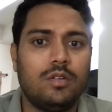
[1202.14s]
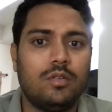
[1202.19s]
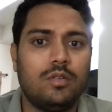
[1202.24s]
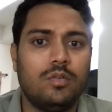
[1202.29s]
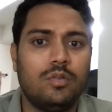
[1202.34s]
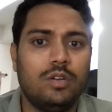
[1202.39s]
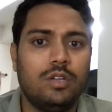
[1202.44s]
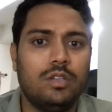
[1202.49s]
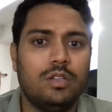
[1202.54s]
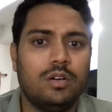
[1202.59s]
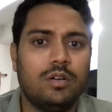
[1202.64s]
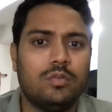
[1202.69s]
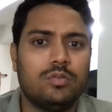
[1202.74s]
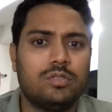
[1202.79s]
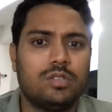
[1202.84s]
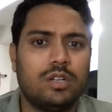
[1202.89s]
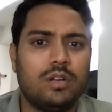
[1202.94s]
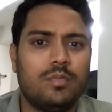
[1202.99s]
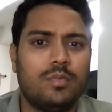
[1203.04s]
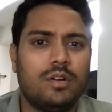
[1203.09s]
Only the
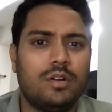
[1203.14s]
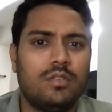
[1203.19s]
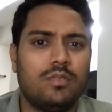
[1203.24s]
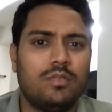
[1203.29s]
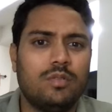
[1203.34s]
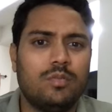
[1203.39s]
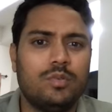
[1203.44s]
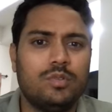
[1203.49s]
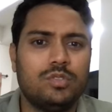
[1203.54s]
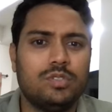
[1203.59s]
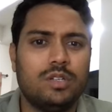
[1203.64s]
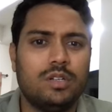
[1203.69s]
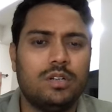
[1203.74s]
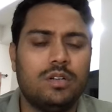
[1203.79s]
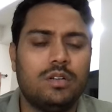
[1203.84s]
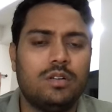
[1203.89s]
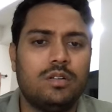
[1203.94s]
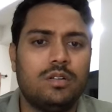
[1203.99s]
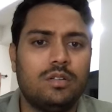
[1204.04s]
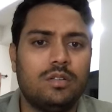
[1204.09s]
outside part will be shaded.
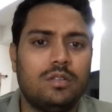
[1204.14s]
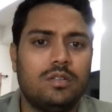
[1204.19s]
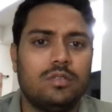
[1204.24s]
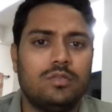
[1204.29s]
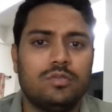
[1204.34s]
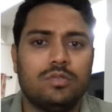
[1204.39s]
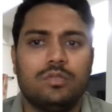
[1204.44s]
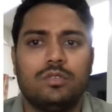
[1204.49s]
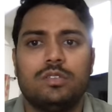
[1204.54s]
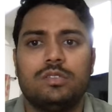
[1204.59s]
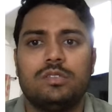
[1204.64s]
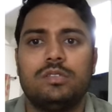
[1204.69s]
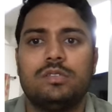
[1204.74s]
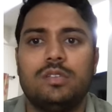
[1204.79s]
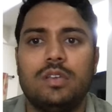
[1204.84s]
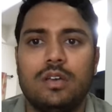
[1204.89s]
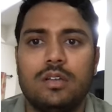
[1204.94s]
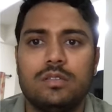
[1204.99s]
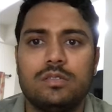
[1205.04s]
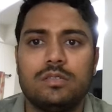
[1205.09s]
So this is the
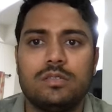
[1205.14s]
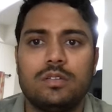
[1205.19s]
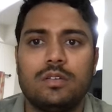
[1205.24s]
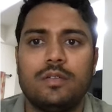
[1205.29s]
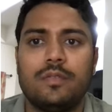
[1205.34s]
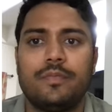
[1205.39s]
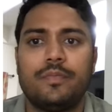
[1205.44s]
answer.